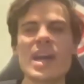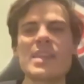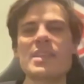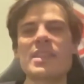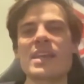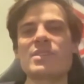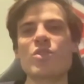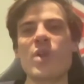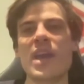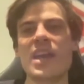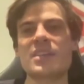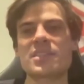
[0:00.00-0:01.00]
that that's your
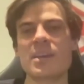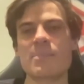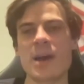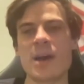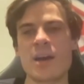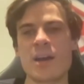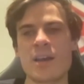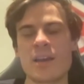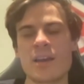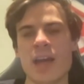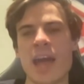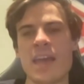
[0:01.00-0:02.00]

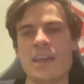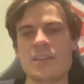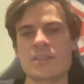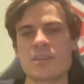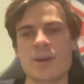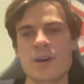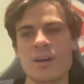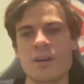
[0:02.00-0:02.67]
ASMR?